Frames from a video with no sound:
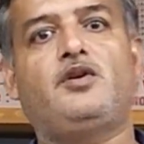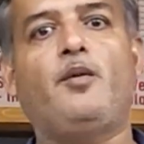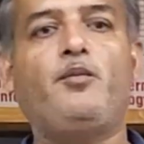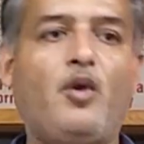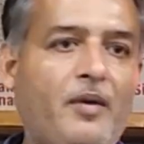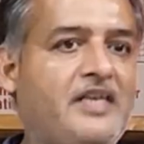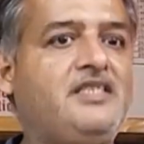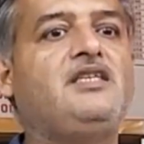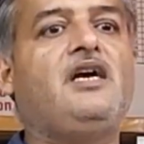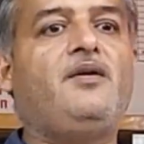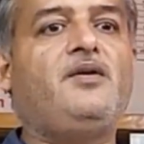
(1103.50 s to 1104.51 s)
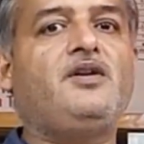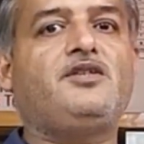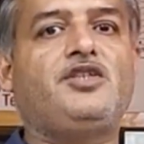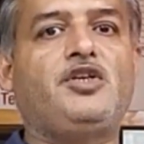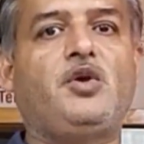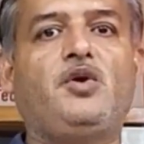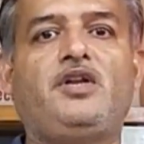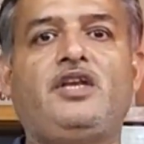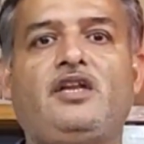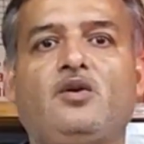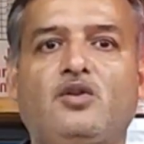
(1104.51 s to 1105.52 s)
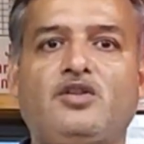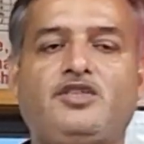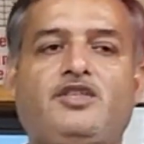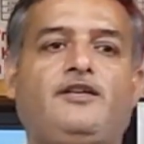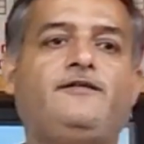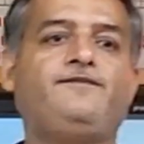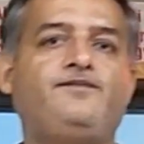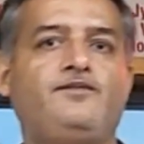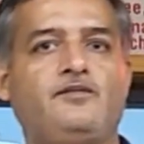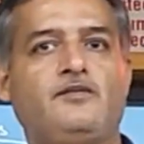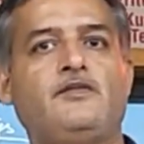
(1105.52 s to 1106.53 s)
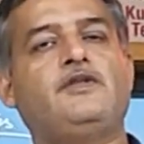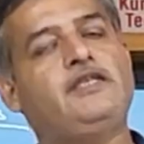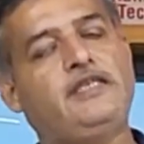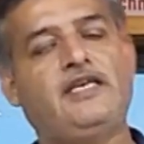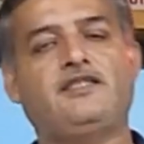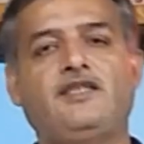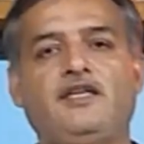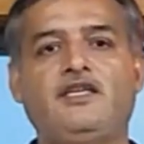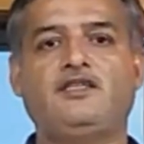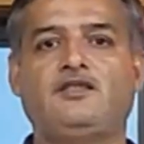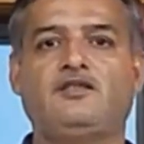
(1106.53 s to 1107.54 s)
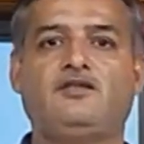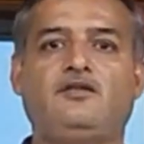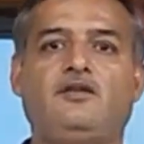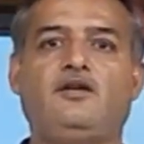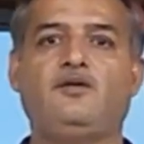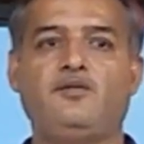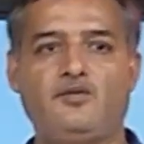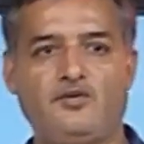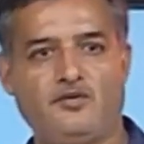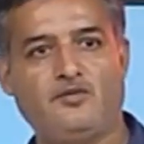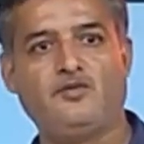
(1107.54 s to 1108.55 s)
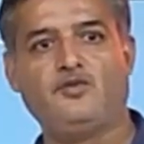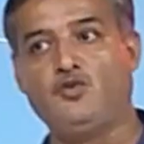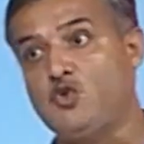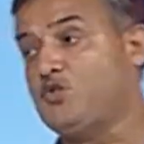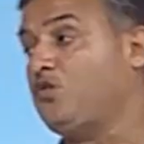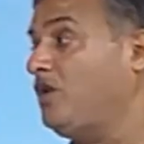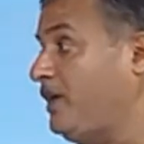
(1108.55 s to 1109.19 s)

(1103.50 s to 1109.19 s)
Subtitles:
compromising our security and all these things? Yes, it is useful,